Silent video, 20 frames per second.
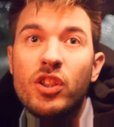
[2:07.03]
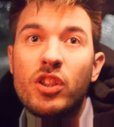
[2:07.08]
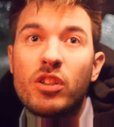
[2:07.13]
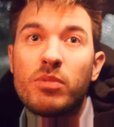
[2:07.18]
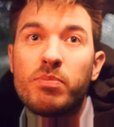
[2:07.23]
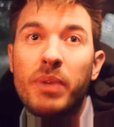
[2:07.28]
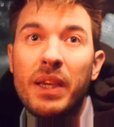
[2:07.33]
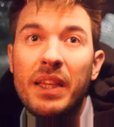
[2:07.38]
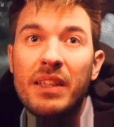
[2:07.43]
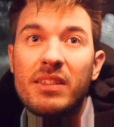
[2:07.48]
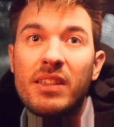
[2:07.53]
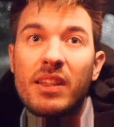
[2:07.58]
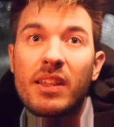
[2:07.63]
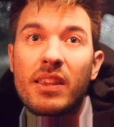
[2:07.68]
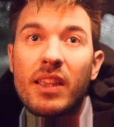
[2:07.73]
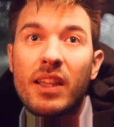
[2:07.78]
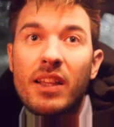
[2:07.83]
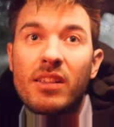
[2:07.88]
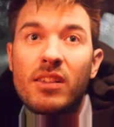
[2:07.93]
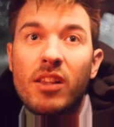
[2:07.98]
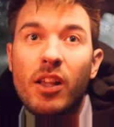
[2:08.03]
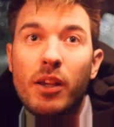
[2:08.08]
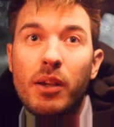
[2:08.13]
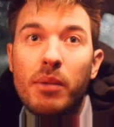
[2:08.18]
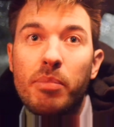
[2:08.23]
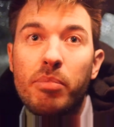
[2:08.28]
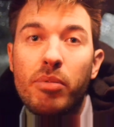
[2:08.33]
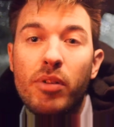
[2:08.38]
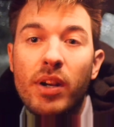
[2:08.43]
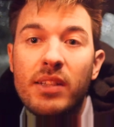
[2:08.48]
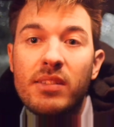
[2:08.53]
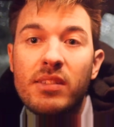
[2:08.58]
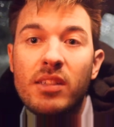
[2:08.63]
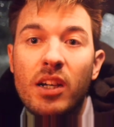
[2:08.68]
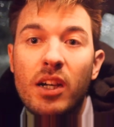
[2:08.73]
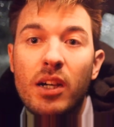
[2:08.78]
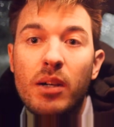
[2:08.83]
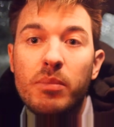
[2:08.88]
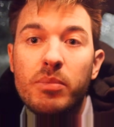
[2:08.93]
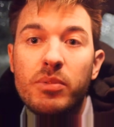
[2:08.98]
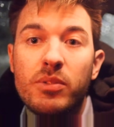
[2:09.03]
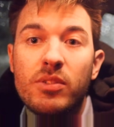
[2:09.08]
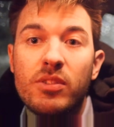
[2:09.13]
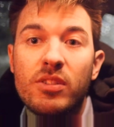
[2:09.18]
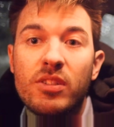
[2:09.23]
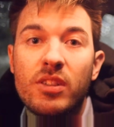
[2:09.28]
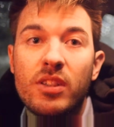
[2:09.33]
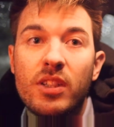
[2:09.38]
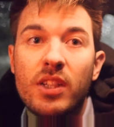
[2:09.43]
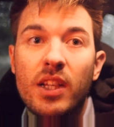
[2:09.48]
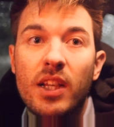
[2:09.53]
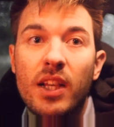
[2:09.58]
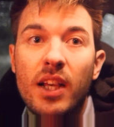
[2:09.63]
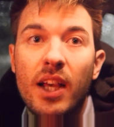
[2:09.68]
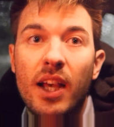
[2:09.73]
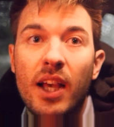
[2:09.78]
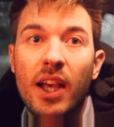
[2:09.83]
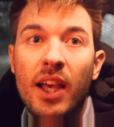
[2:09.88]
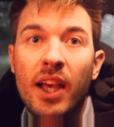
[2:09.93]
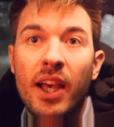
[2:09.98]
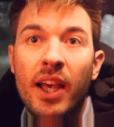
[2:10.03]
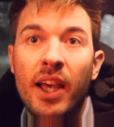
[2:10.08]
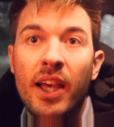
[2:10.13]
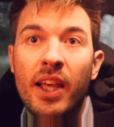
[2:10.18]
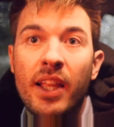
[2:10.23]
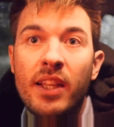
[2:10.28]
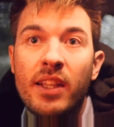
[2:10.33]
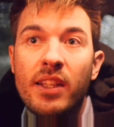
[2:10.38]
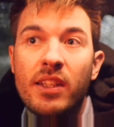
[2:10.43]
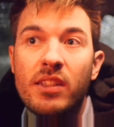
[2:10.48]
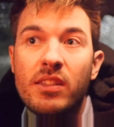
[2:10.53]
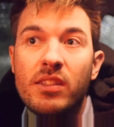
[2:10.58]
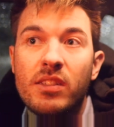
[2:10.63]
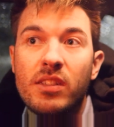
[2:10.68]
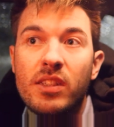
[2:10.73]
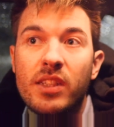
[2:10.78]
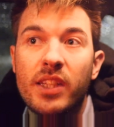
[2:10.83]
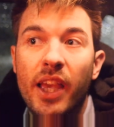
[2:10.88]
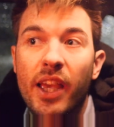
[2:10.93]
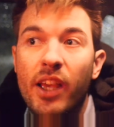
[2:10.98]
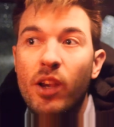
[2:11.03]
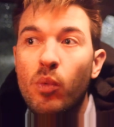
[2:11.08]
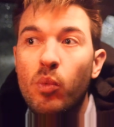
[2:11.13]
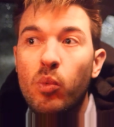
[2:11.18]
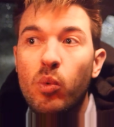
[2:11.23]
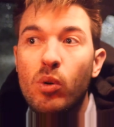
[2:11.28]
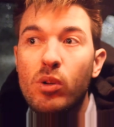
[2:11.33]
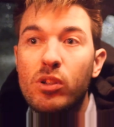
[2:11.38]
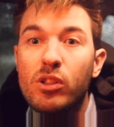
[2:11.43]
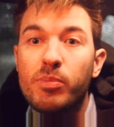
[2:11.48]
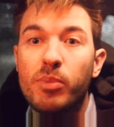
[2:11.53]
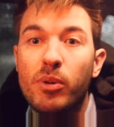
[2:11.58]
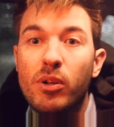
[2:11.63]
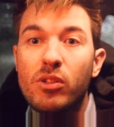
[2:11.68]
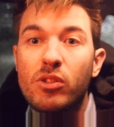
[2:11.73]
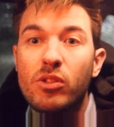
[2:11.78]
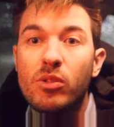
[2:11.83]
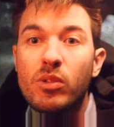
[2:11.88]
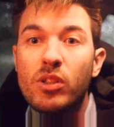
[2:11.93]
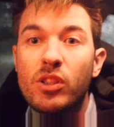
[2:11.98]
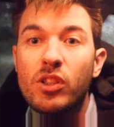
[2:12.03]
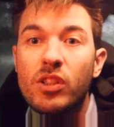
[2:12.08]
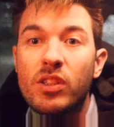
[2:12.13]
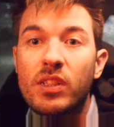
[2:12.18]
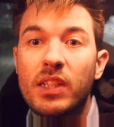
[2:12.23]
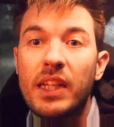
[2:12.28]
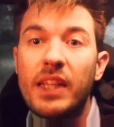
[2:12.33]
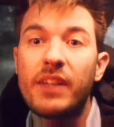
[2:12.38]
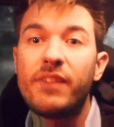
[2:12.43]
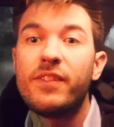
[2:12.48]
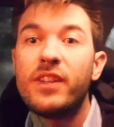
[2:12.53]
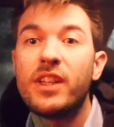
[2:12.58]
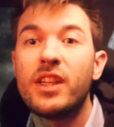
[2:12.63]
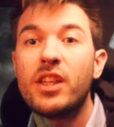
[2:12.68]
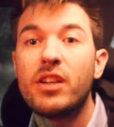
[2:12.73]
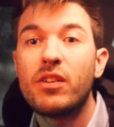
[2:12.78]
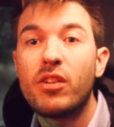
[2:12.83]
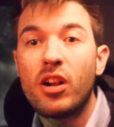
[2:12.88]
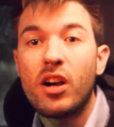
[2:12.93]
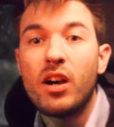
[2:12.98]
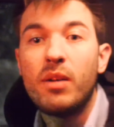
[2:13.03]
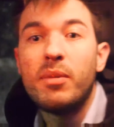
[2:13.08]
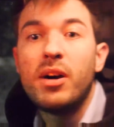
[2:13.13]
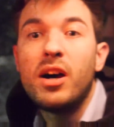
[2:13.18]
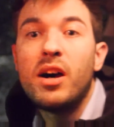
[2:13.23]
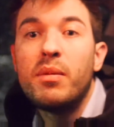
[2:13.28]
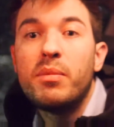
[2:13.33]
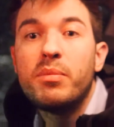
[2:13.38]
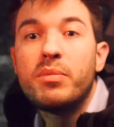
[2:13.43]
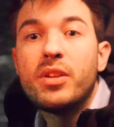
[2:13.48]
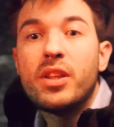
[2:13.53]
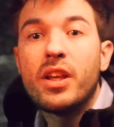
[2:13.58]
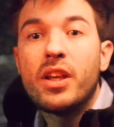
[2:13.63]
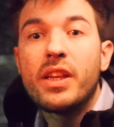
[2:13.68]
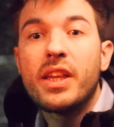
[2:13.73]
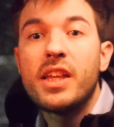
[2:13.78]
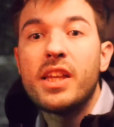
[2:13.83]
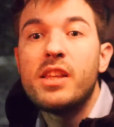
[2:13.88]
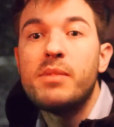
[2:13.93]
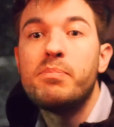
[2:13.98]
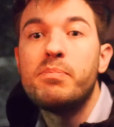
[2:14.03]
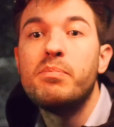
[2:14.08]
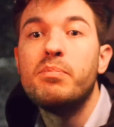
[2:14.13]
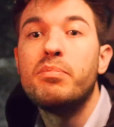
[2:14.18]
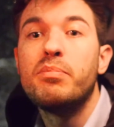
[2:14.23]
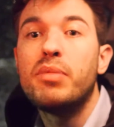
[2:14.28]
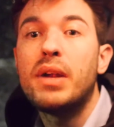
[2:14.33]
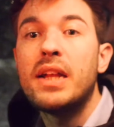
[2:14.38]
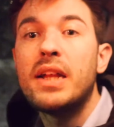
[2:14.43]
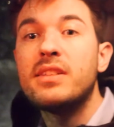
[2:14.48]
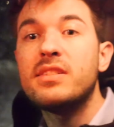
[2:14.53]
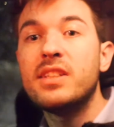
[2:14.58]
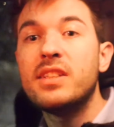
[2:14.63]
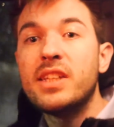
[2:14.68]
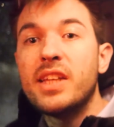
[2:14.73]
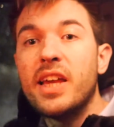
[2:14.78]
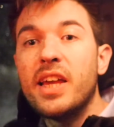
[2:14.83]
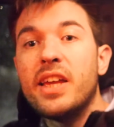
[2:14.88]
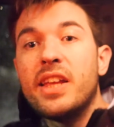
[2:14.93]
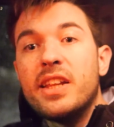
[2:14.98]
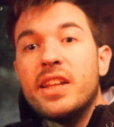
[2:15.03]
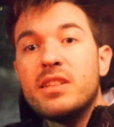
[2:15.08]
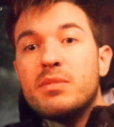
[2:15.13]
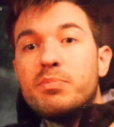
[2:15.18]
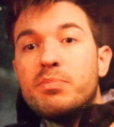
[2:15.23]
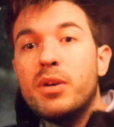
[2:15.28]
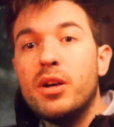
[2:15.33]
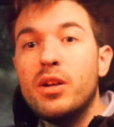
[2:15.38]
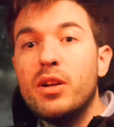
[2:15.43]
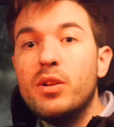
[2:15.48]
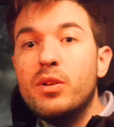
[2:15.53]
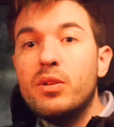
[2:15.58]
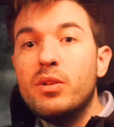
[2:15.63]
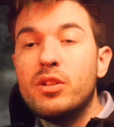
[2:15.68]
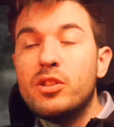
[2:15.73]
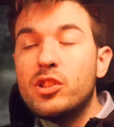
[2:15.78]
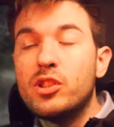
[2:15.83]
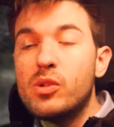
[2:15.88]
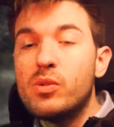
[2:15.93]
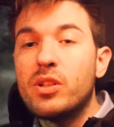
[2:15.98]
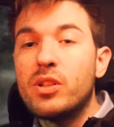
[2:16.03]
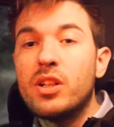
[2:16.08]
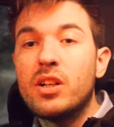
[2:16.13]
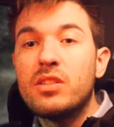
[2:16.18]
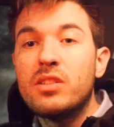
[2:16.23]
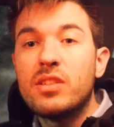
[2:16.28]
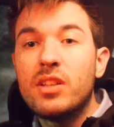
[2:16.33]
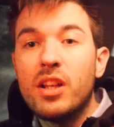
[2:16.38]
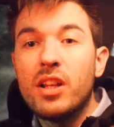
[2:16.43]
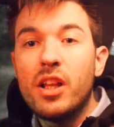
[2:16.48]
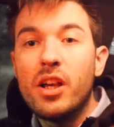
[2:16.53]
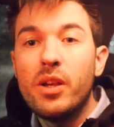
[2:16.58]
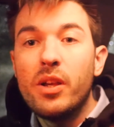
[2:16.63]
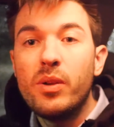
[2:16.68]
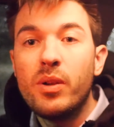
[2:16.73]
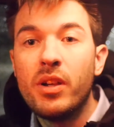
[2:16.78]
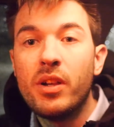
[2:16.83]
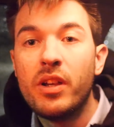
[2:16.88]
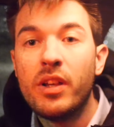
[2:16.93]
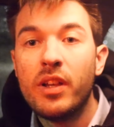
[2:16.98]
just basic things like press-ups and getting a water bottle and just lifting your arm up, practicing getting this bow shoulder nice and low,